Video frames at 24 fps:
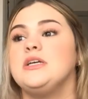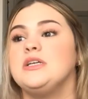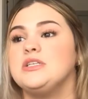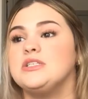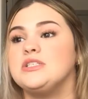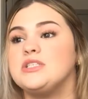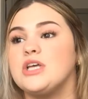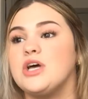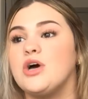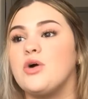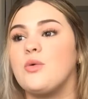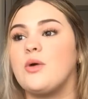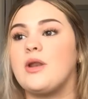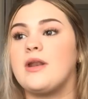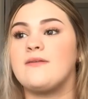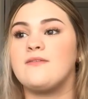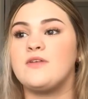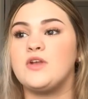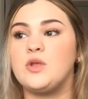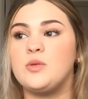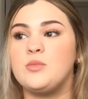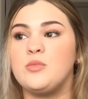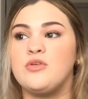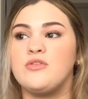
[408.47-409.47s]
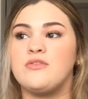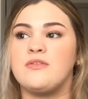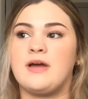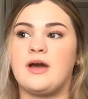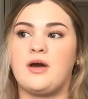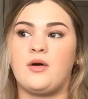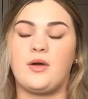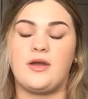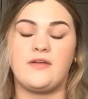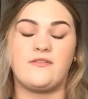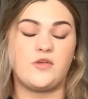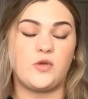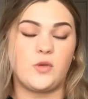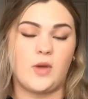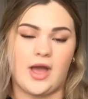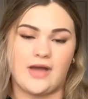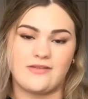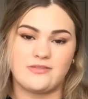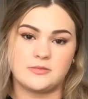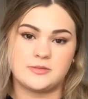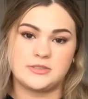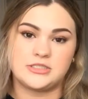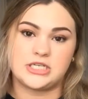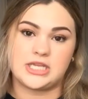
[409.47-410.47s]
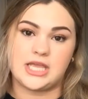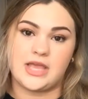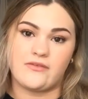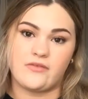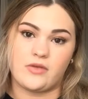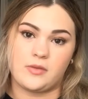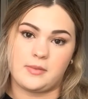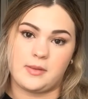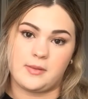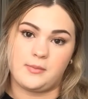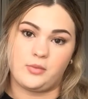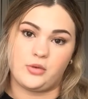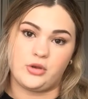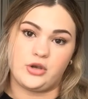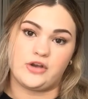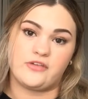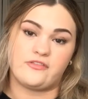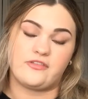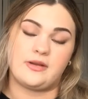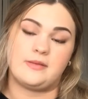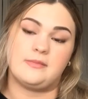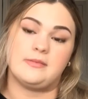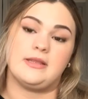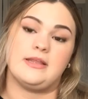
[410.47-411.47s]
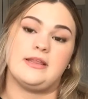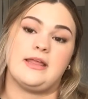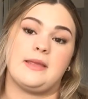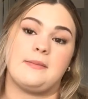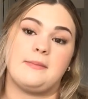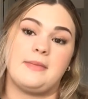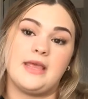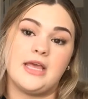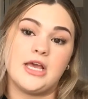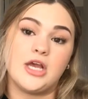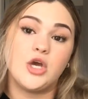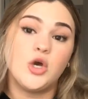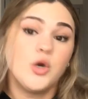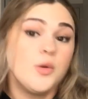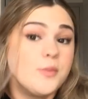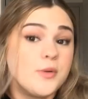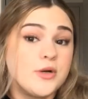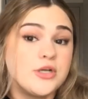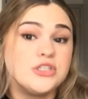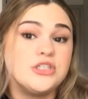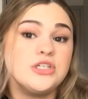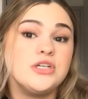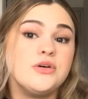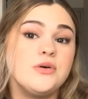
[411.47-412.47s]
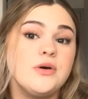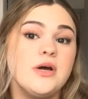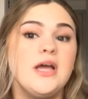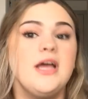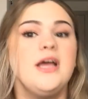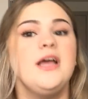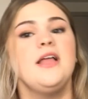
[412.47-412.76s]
So whenever you move out, if you have a bunch of giving people in your family like me and Cooper do,